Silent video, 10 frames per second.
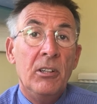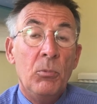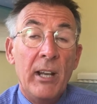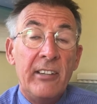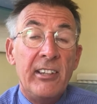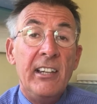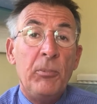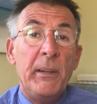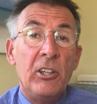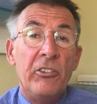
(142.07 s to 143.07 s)
Well, it is,
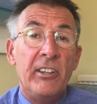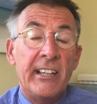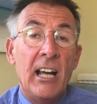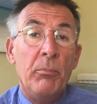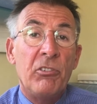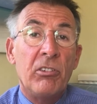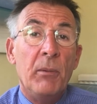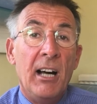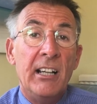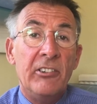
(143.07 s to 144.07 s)
because it comes
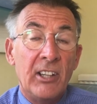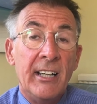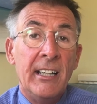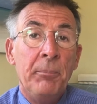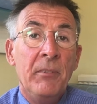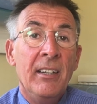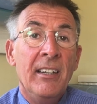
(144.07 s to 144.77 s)
from Isaiah.